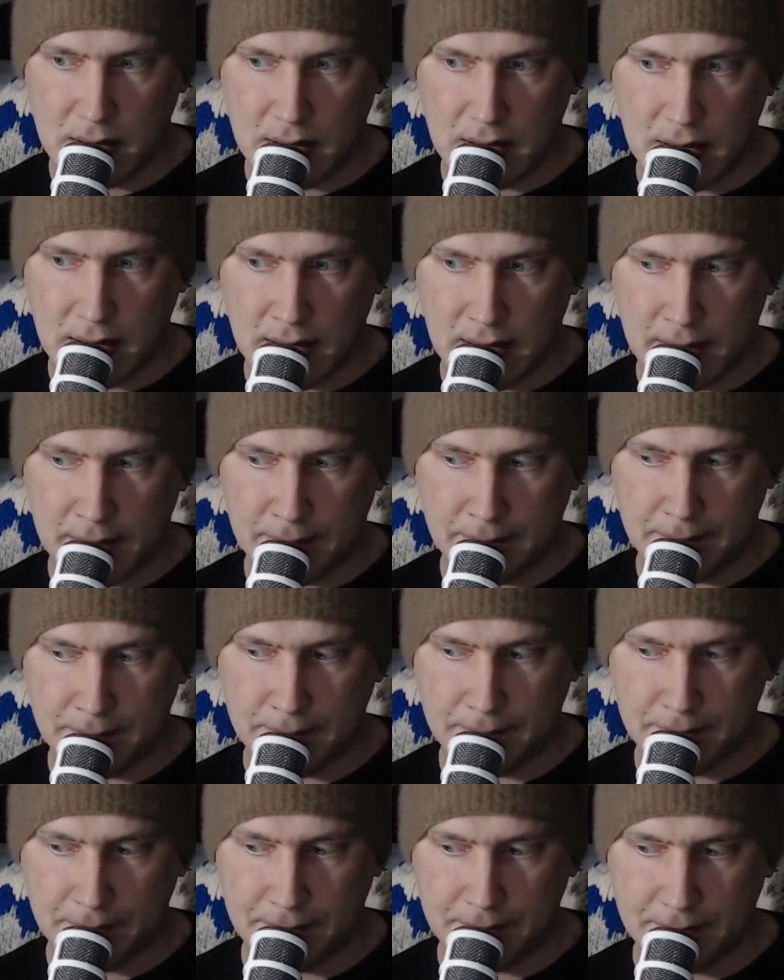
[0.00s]

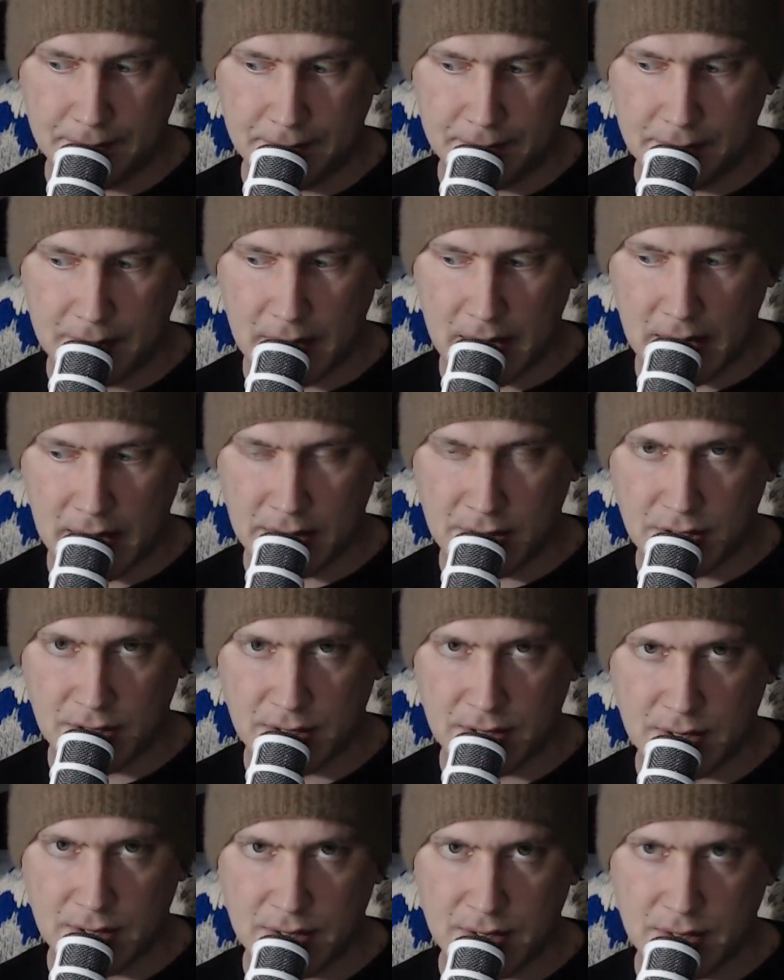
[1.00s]
I
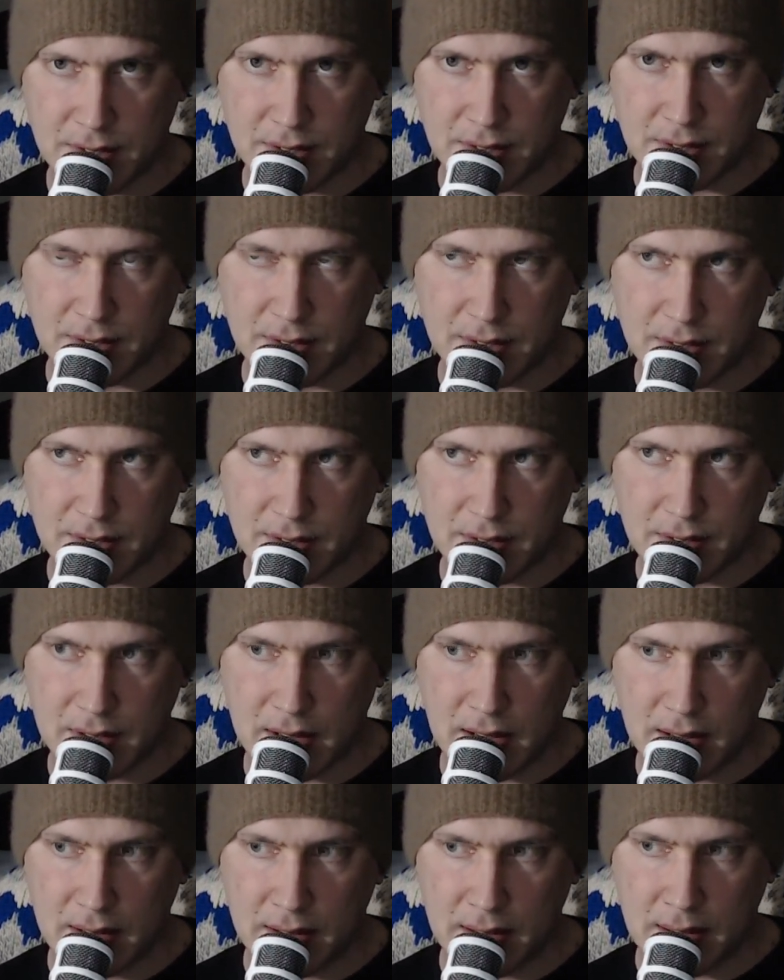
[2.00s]
just
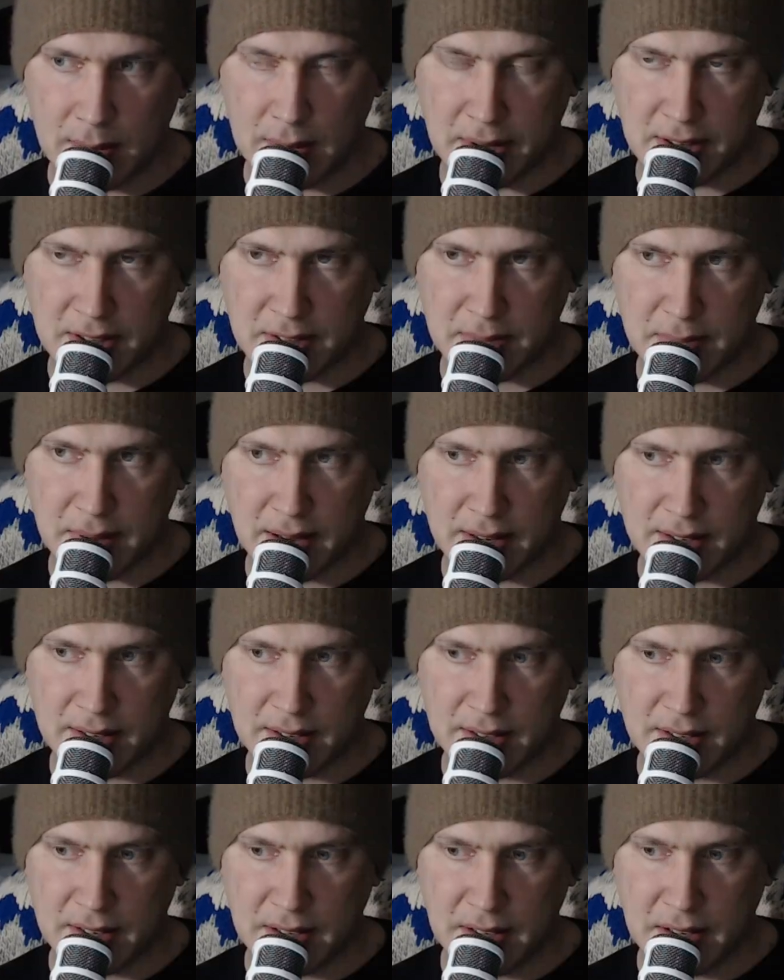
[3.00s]
I'm expected
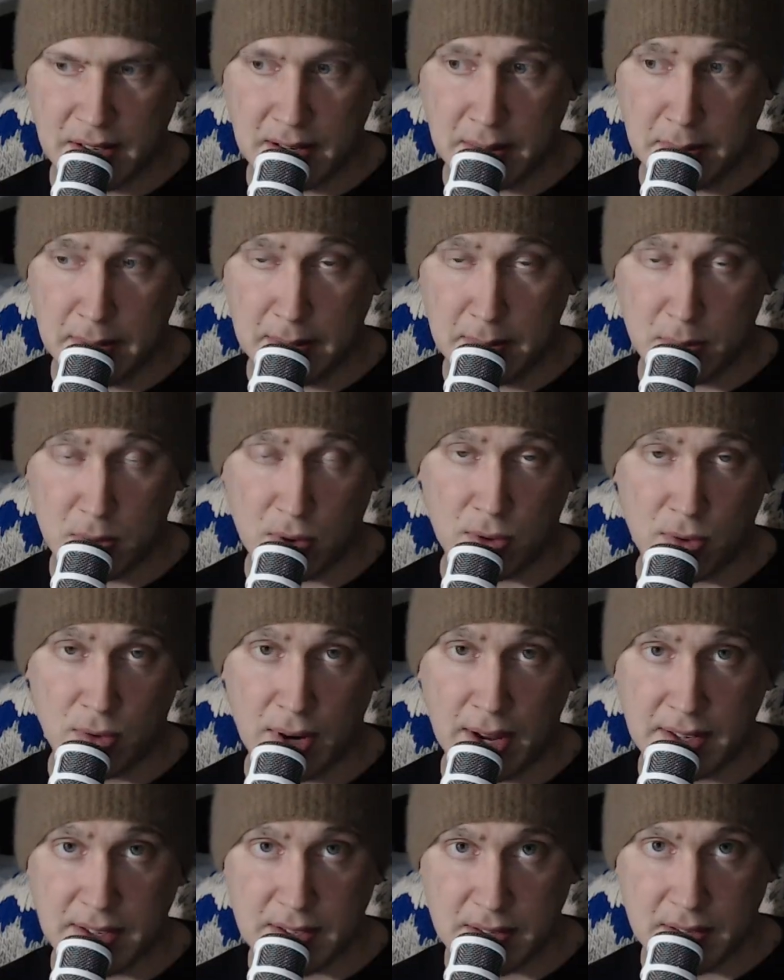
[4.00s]
to need a bit more
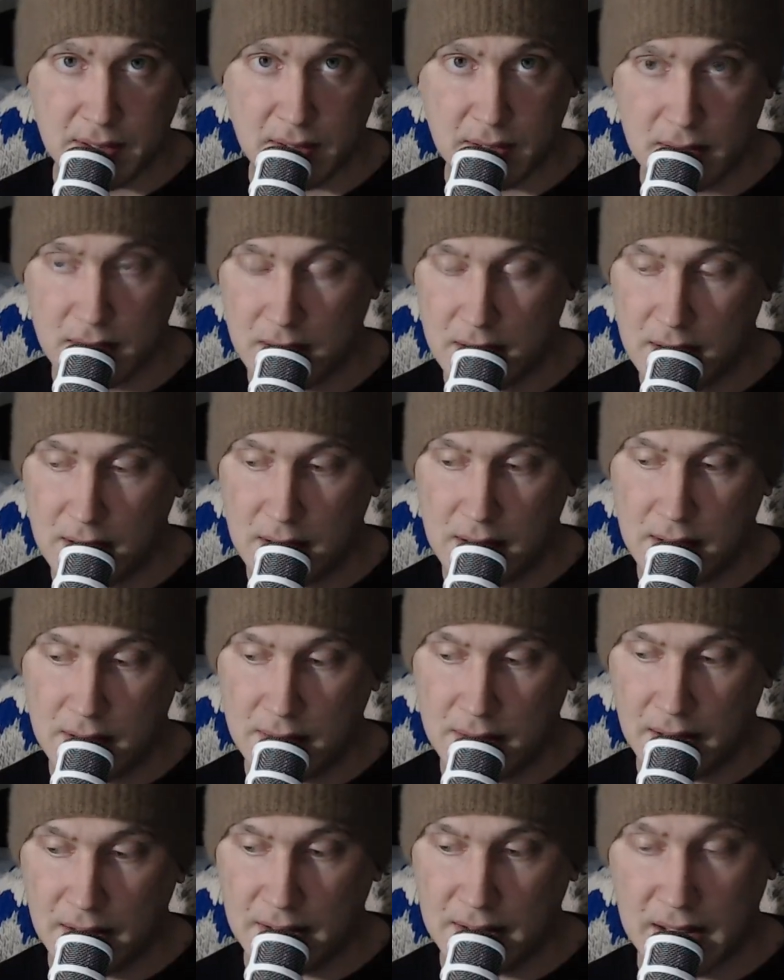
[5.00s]
rest
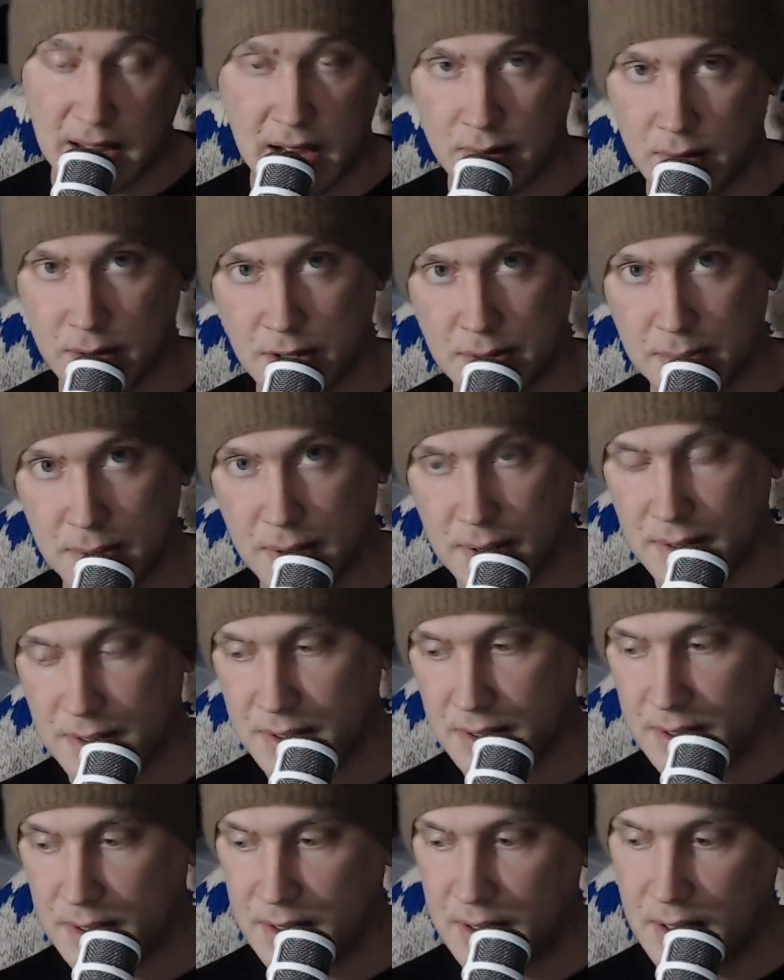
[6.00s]
than the average
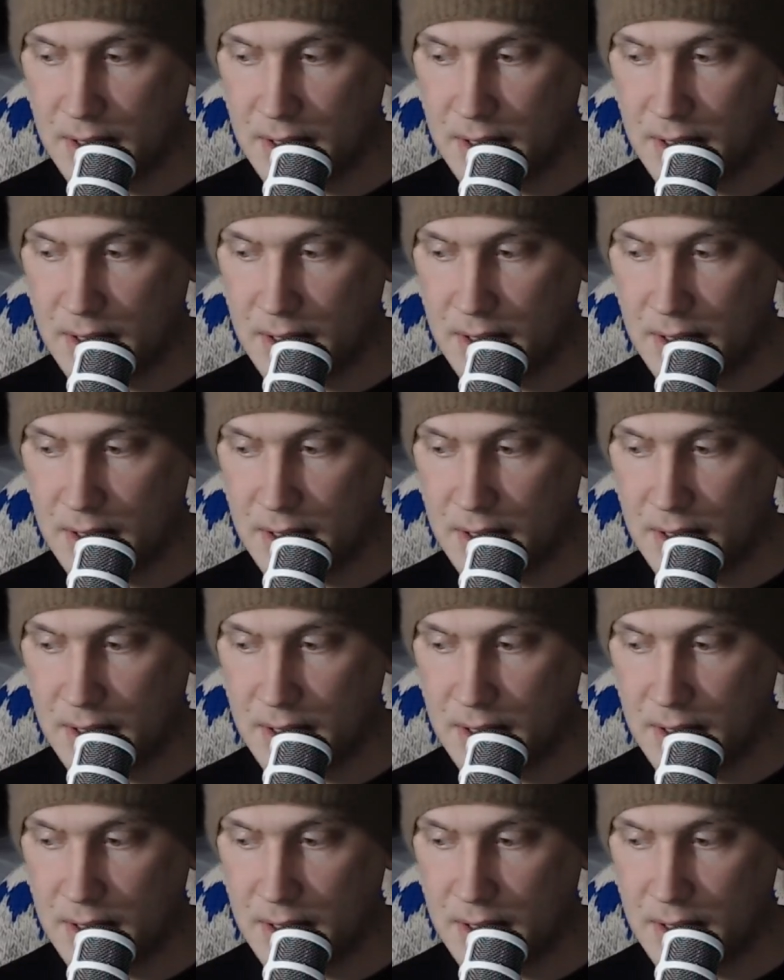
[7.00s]
person.